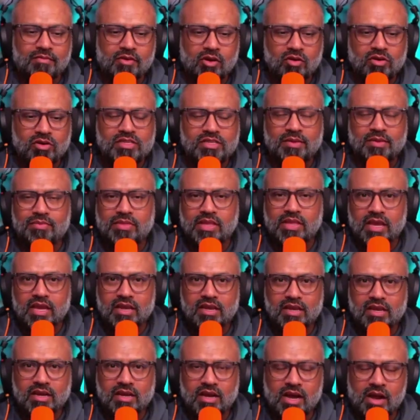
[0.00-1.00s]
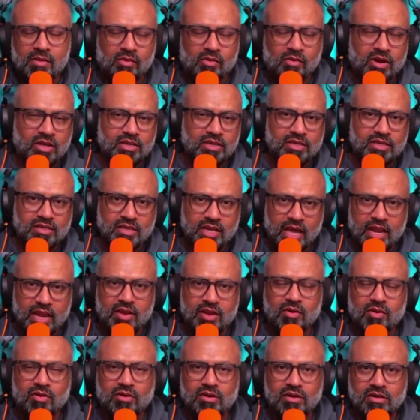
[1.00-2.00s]
I've got something, I'm going to just
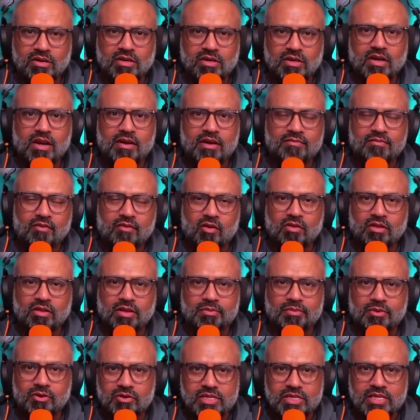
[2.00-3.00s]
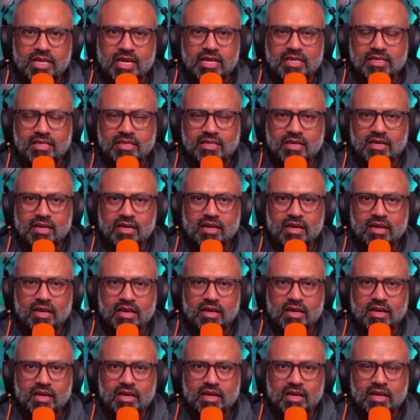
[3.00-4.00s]
carry on and follow the process.
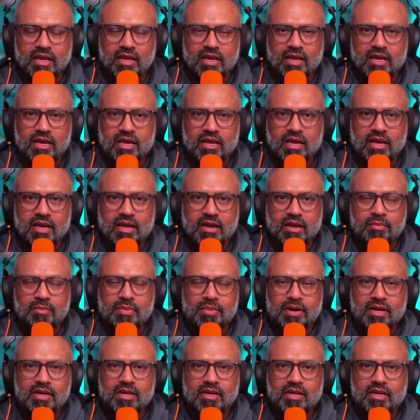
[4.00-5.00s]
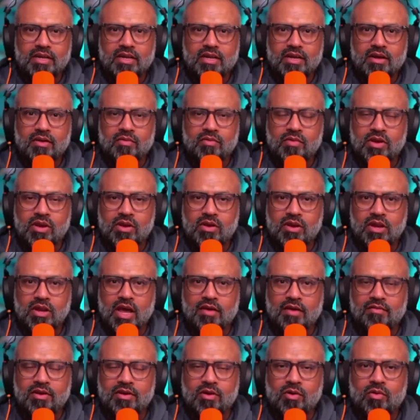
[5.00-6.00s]
But we
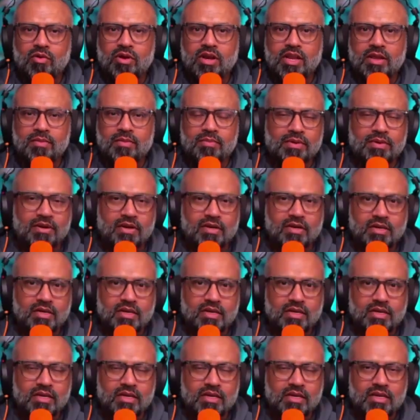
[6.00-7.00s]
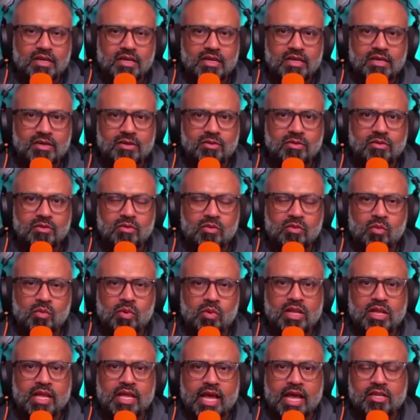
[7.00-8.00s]
never go deeper into
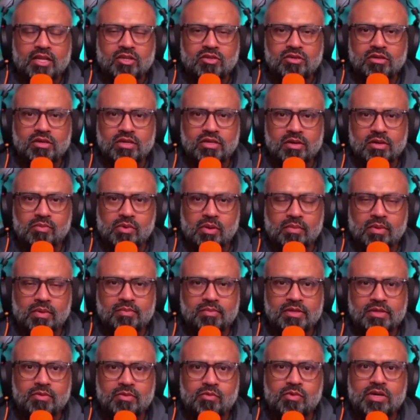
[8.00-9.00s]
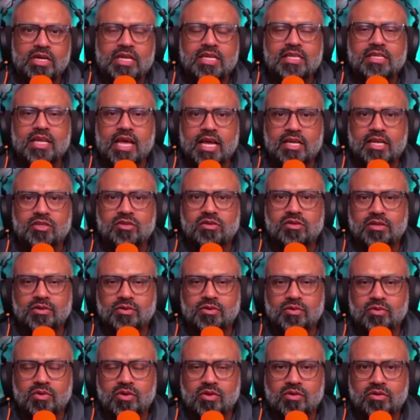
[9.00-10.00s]
what the actual real problem is. What is the actual
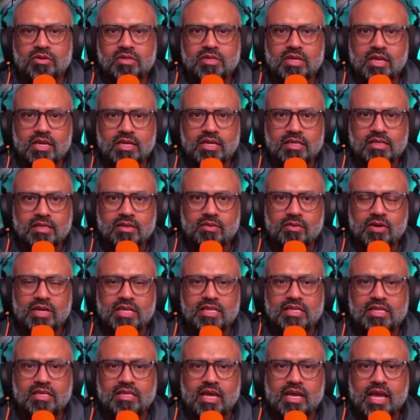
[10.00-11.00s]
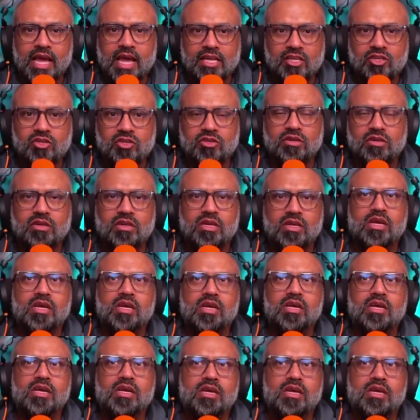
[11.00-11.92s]
the root cause is? What is the actual